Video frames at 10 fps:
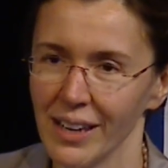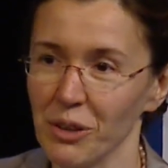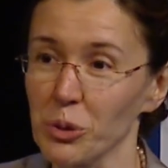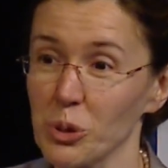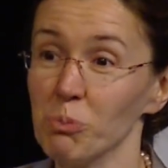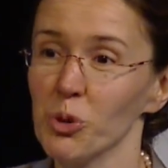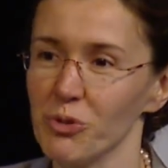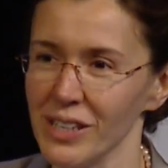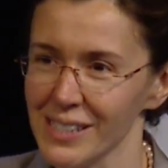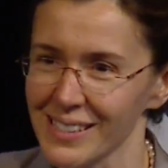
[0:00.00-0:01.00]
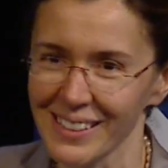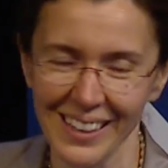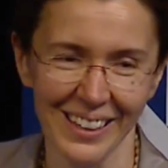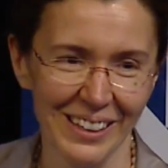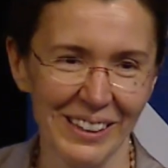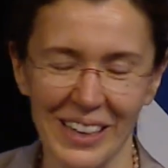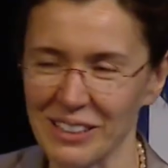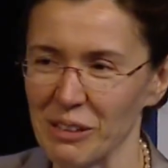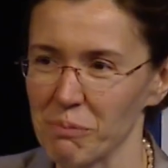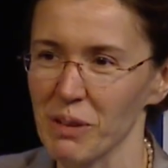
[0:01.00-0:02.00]
and also movies
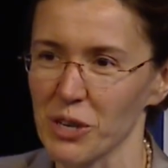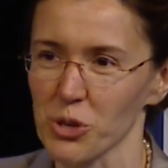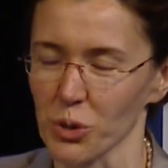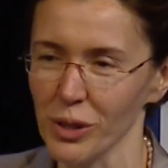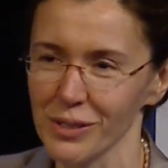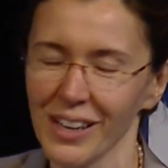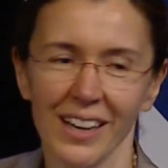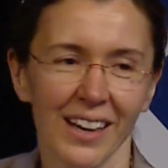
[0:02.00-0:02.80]
like The Big Short,